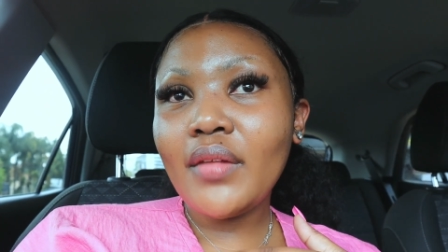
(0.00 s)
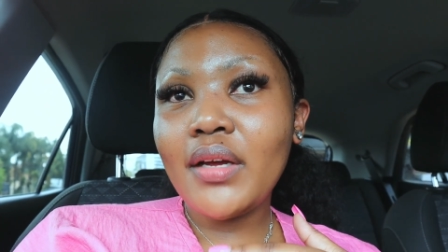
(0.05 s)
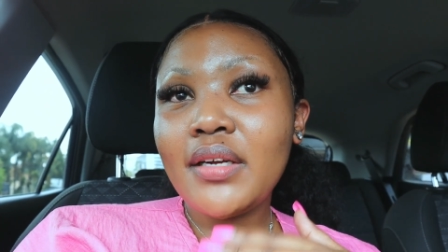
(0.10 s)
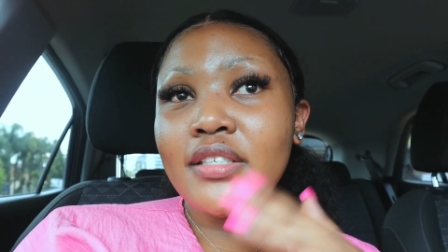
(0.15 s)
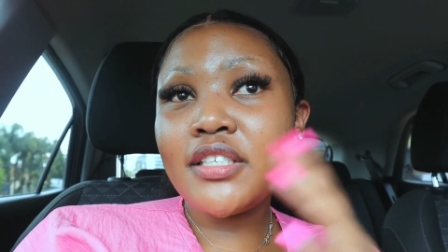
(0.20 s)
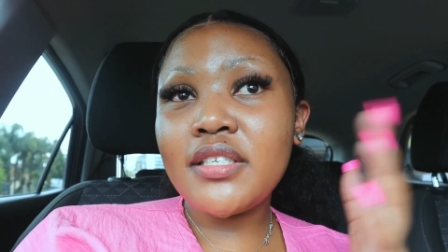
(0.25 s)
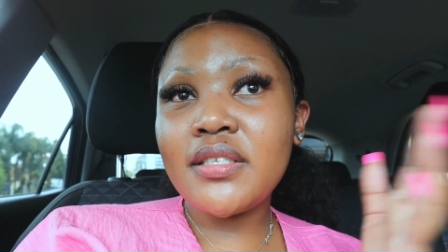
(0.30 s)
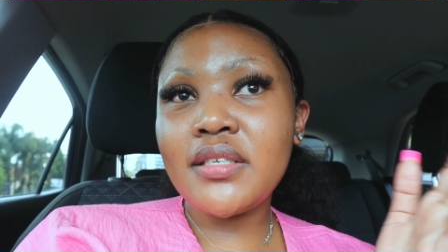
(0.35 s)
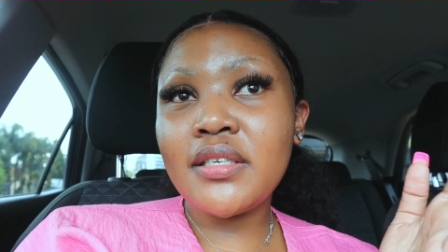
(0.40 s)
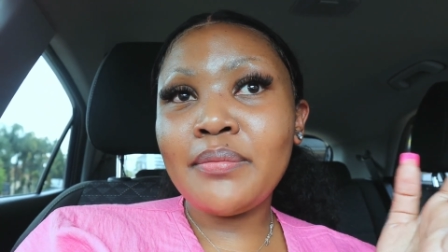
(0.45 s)

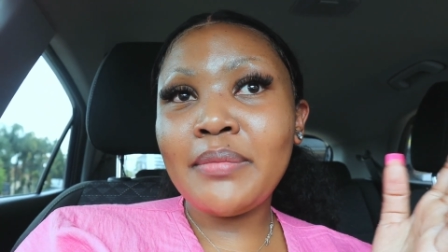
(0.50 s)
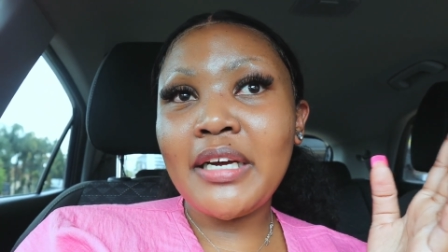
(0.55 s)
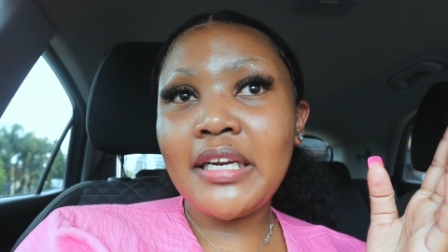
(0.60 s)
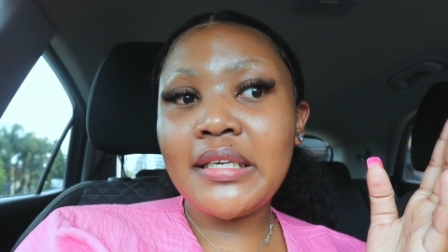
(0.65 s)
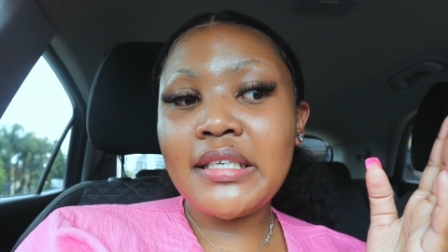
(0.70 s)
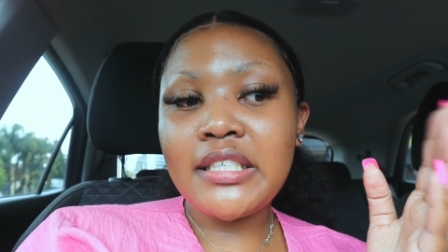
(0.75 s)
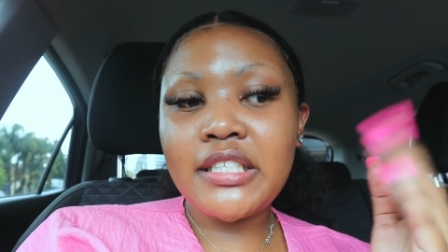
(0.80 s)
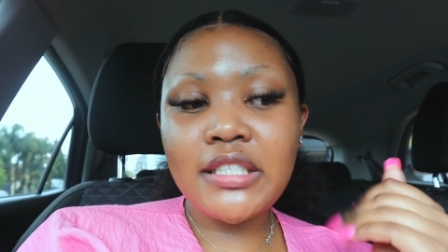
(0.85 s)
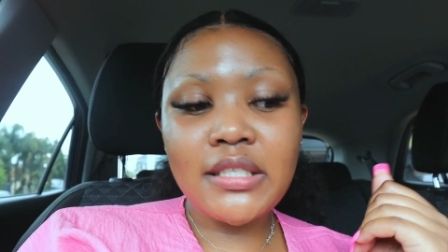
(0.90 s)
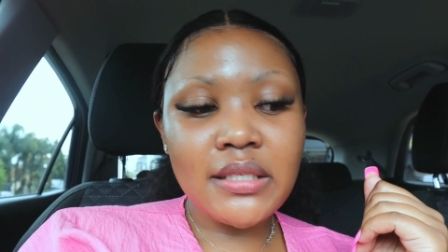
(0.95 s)
Just did my
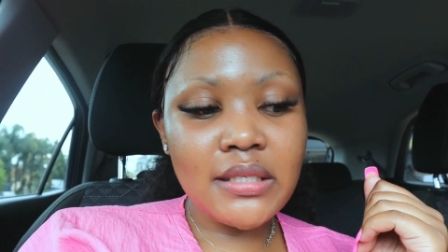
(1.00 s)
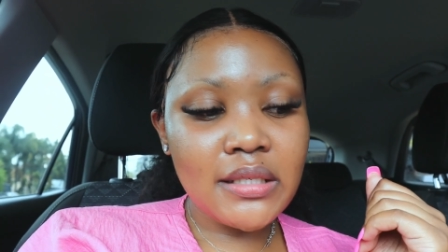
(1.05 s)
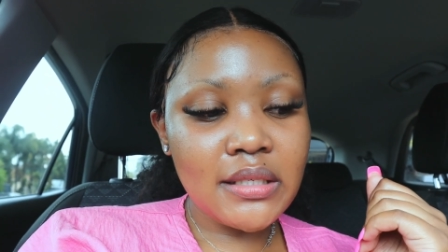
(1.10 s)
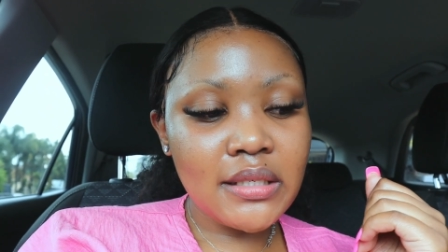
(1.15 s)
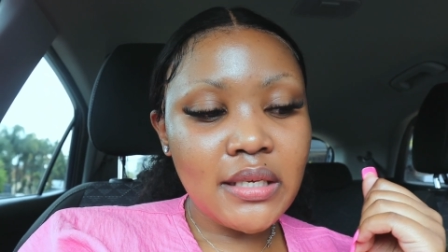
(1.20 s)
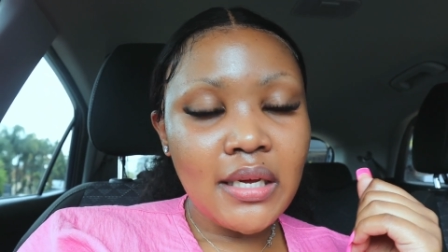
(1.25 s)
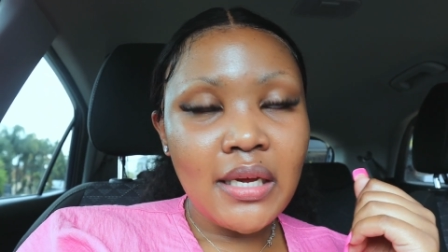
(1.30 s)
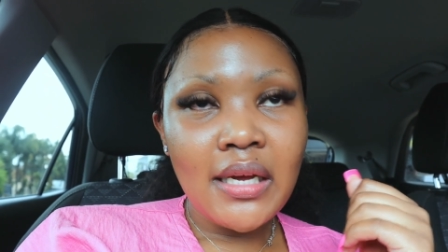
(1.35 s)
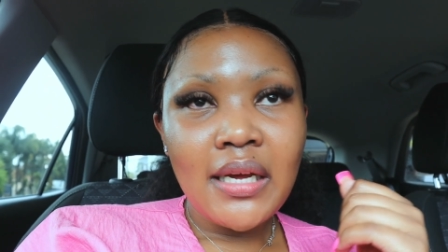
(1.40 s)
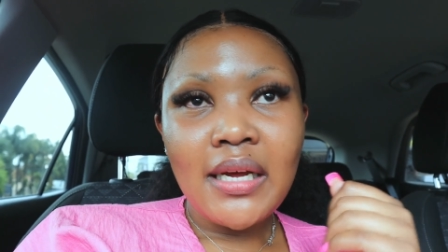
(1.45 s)

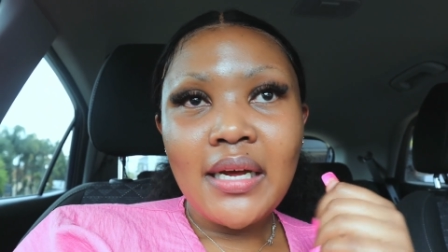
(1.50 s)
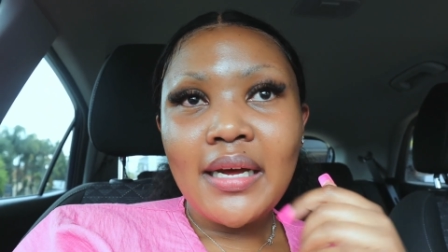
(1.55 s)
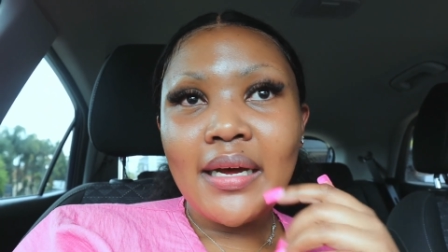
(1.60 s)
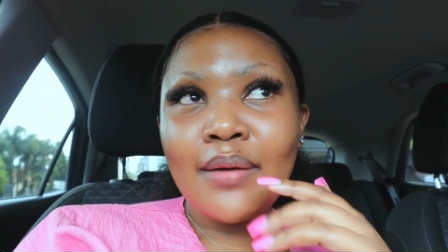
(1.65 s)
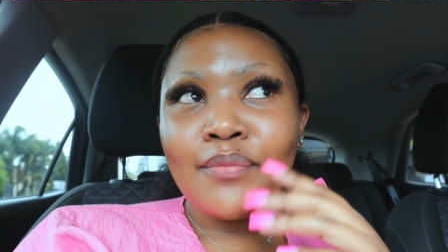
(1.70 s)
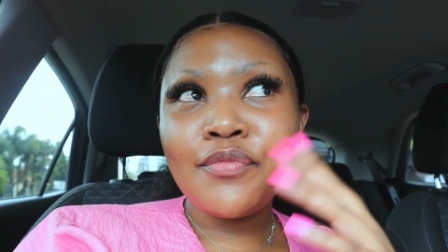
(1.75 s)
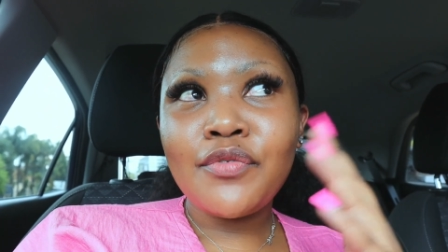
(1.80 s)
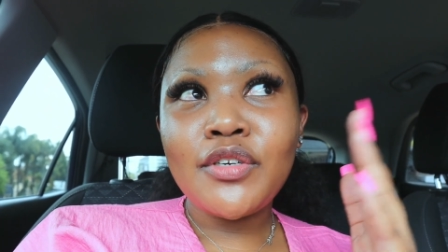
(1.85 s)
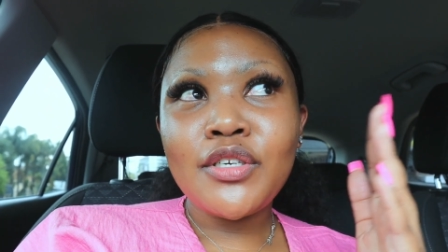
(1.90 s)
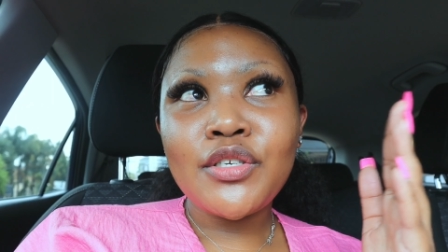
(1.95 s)
lashes.
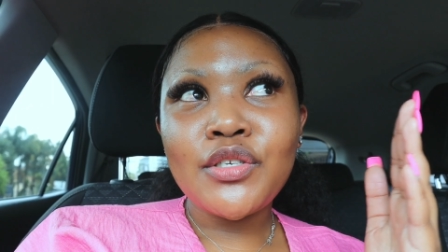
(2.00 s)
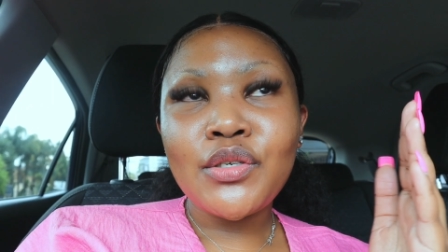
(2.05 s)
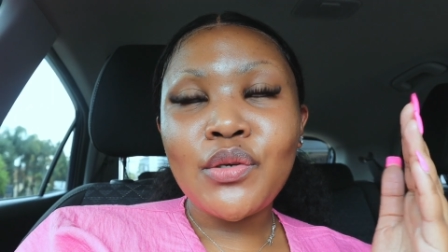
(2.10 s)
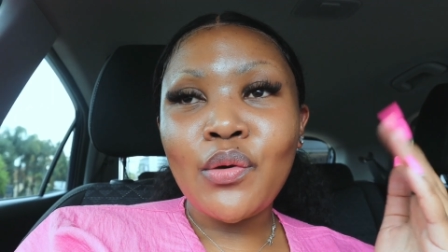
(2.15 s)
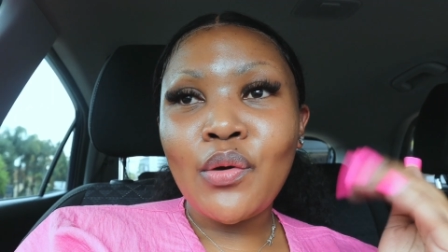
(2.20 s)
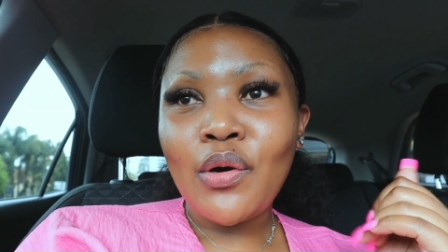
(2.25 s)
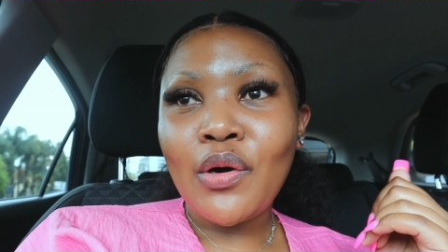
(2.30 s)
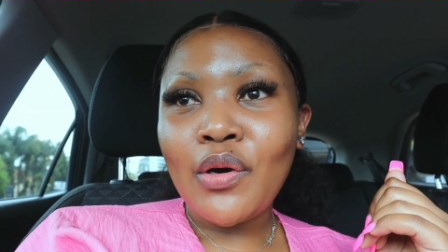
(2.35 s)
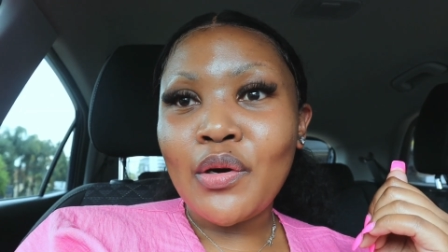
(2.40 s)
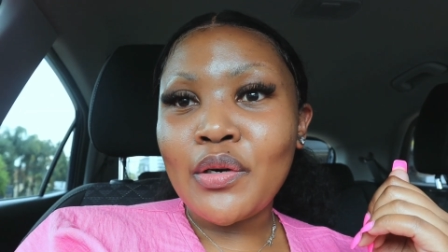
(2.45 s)
I'm feeling
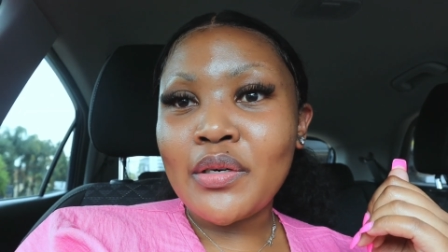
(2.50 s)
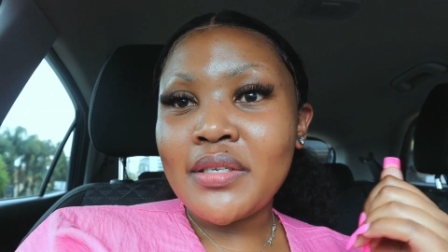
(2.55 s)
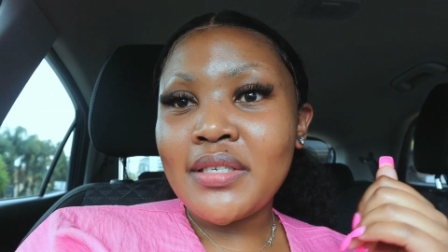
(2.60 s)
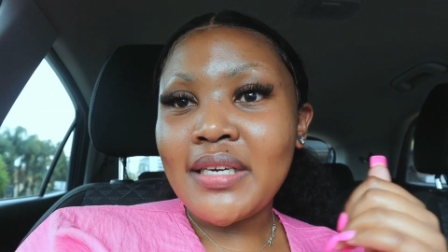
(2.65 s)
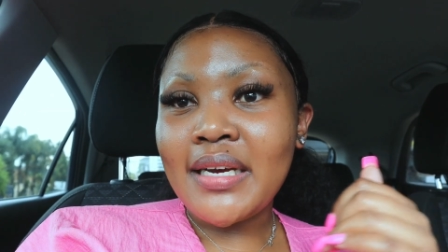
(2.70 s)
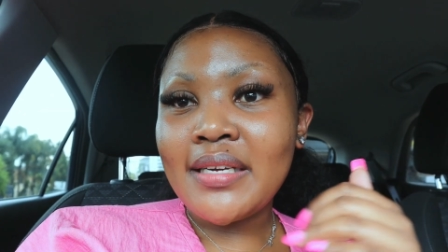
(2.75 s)
so hot.